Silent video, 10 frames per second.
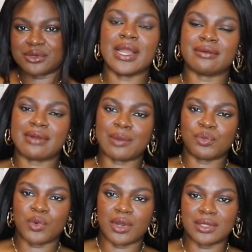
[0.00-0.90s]
Go and
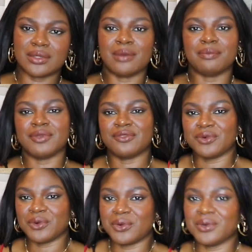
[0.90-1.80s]
grab one
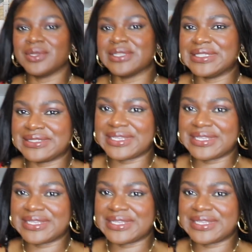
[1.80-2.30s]
before they